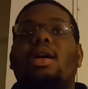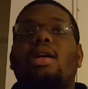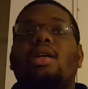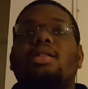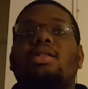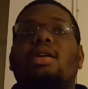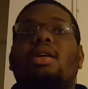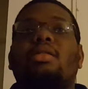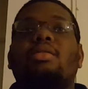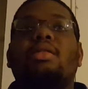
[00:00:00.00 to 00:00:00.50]

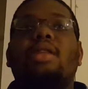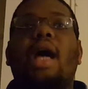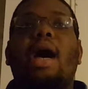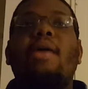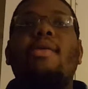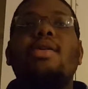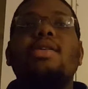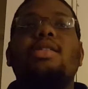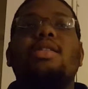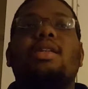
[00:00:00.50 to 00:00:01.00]
So that
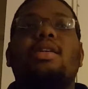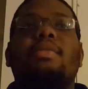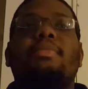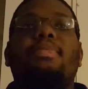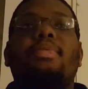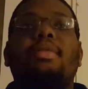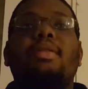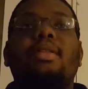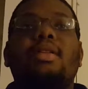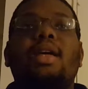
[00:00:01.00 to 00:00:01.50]
was a
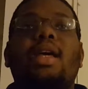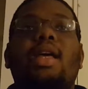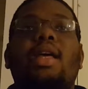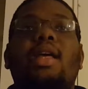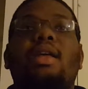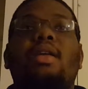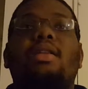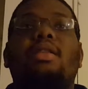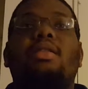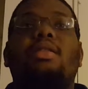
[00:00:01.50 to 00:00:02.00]

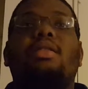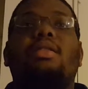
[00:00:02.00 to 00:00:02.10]
complete,